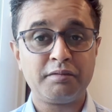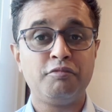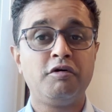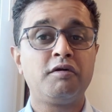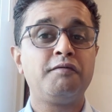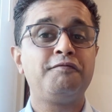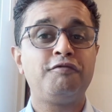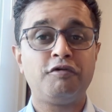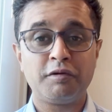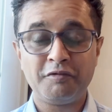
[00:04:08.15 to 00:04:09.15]
more of
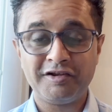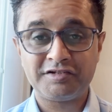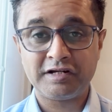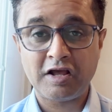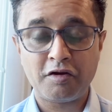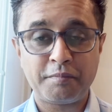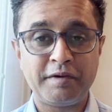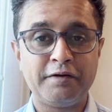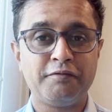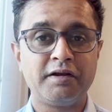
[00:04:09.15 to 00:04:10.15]
formulation
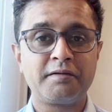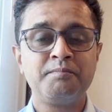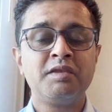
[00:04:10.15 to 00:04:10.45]
development work.